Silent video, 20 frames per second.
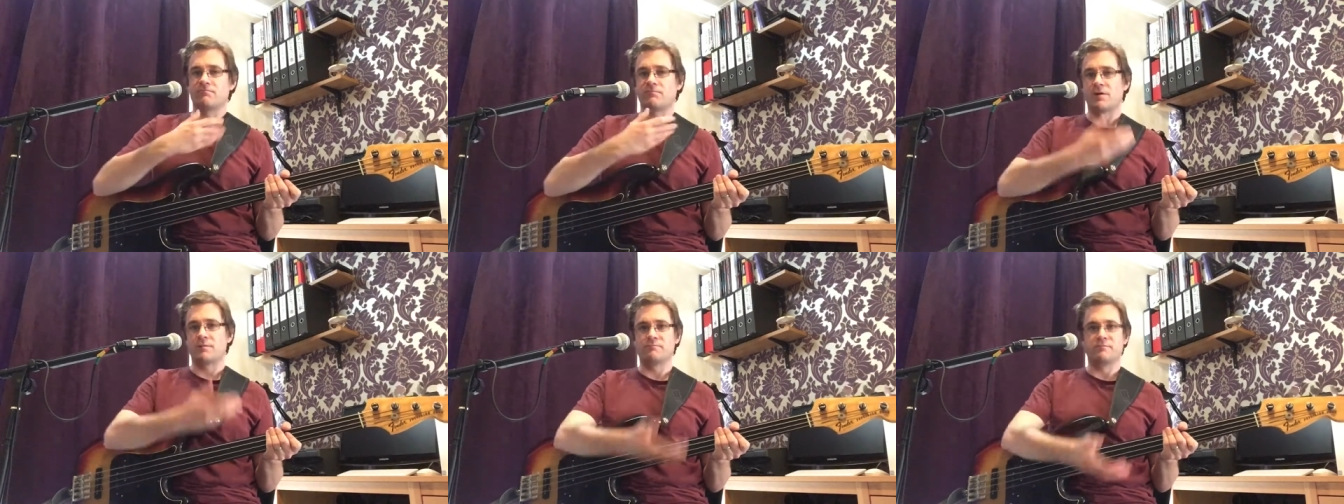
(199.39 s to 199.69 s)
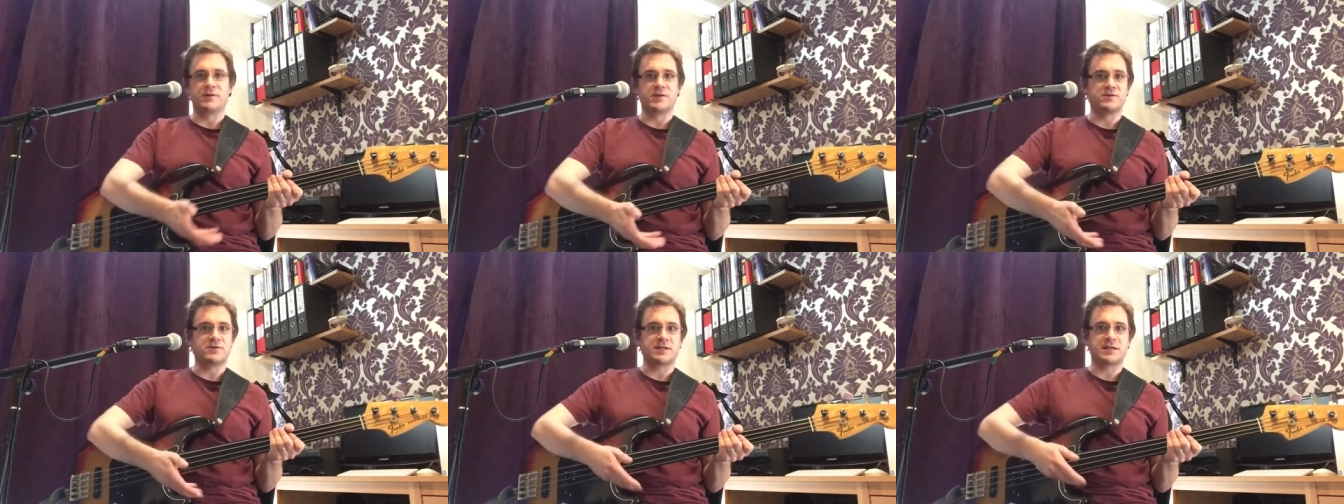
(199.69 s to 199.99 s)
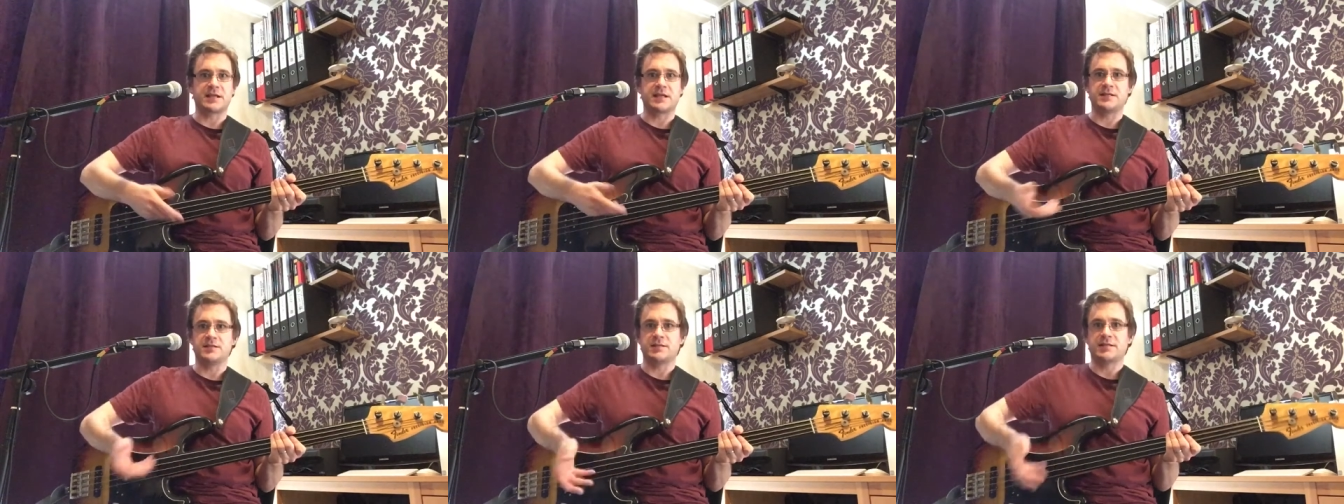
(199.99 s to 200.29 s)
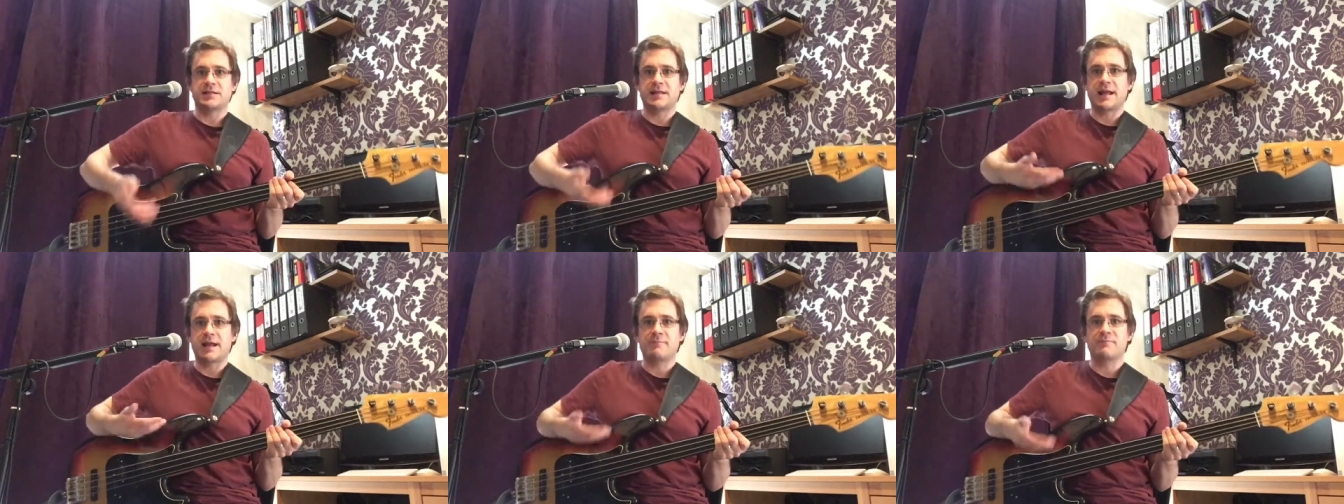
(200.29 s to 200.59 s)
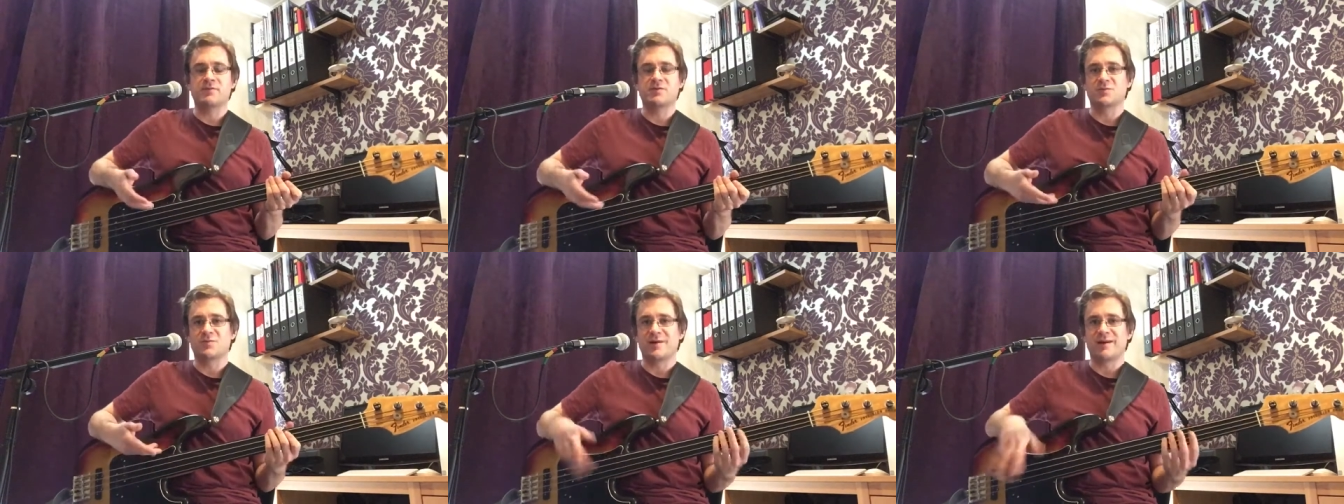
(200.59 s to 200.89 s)
run music into the amp
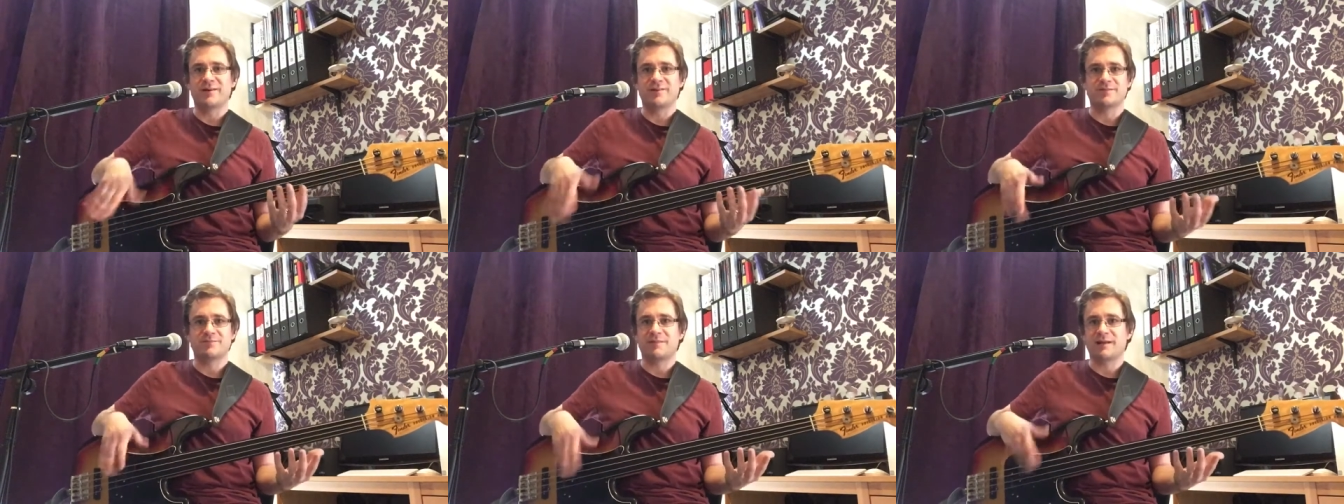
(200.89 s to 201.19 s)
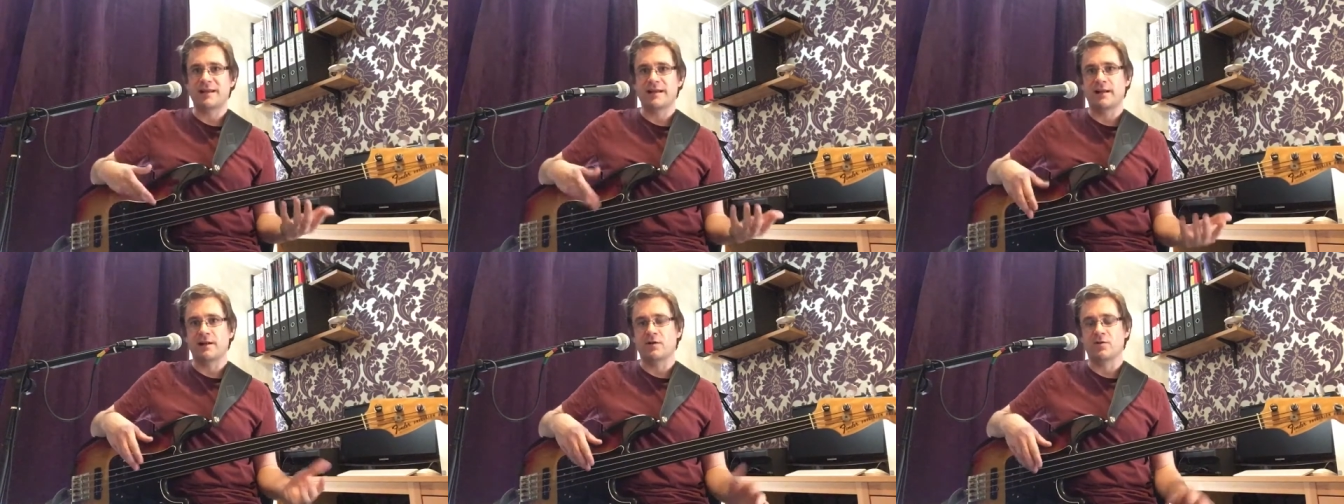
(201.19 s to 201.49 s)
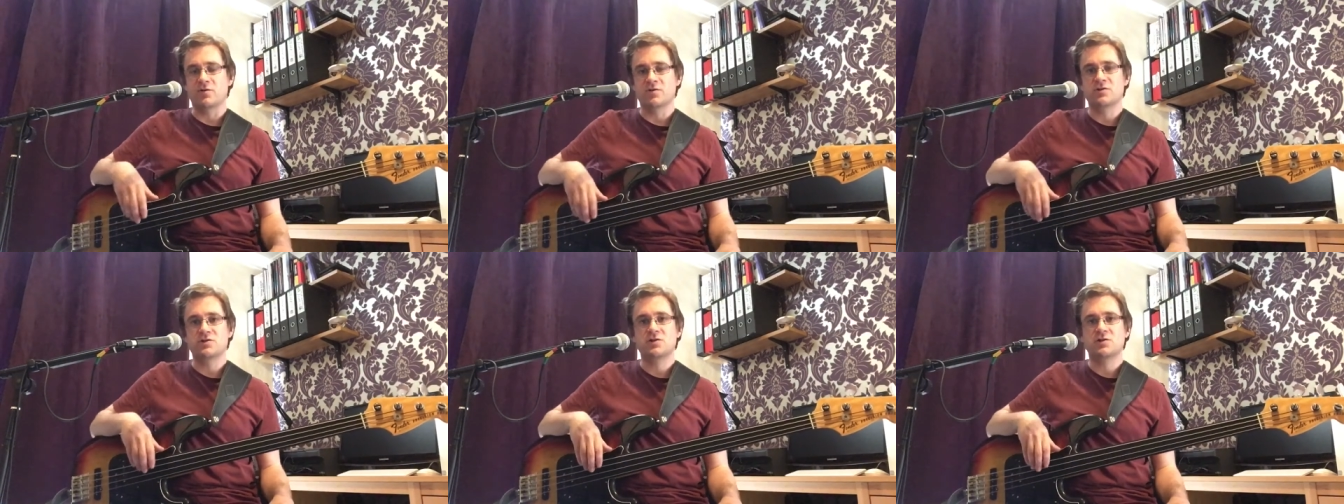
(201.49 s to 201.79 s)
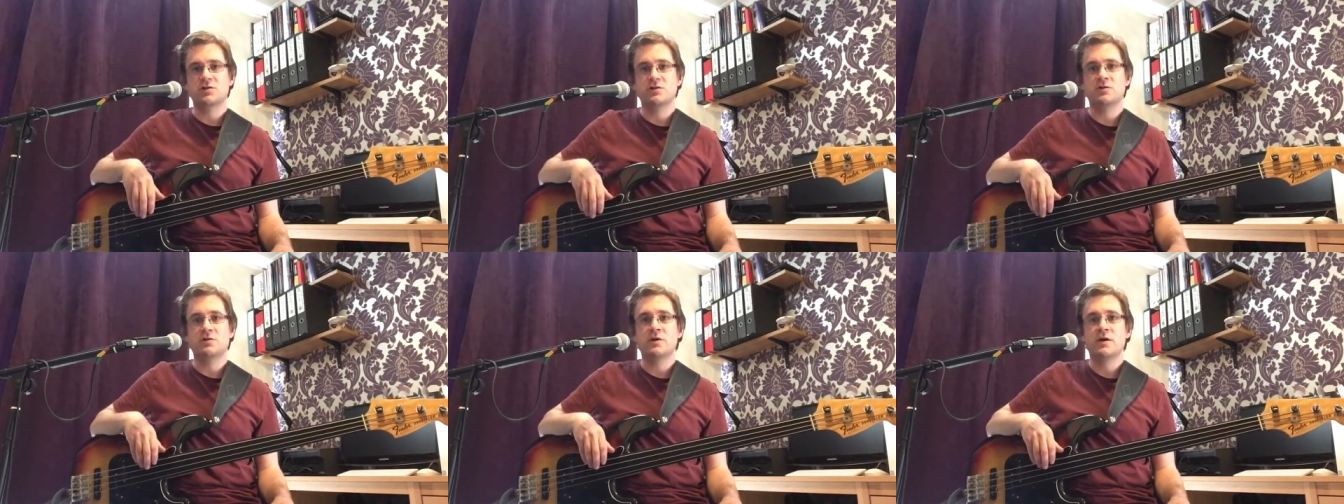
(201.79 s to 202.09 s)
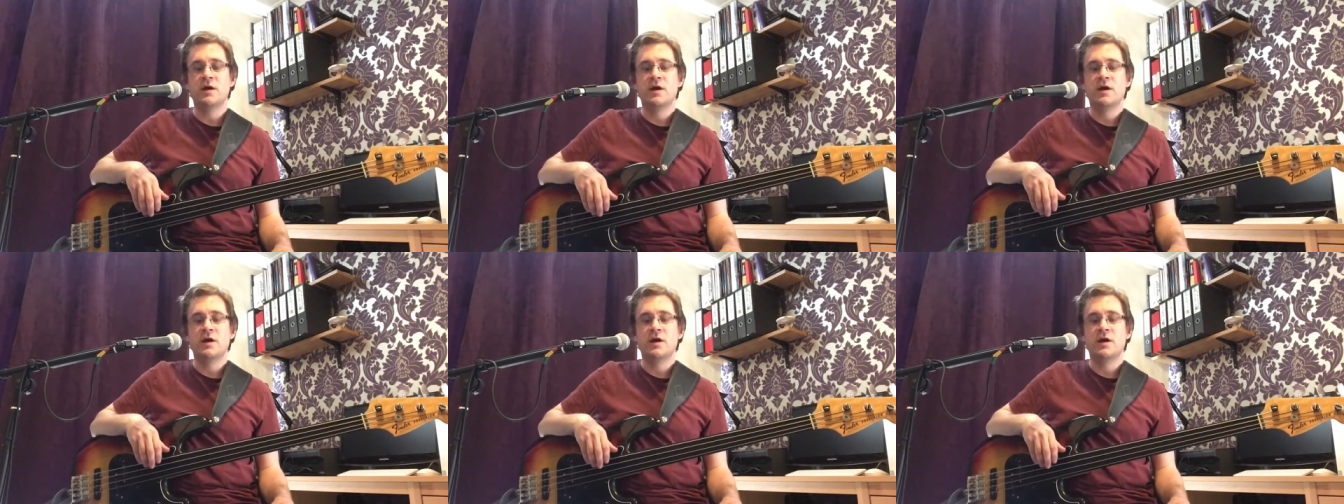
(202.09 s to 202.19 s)
as well to play along to.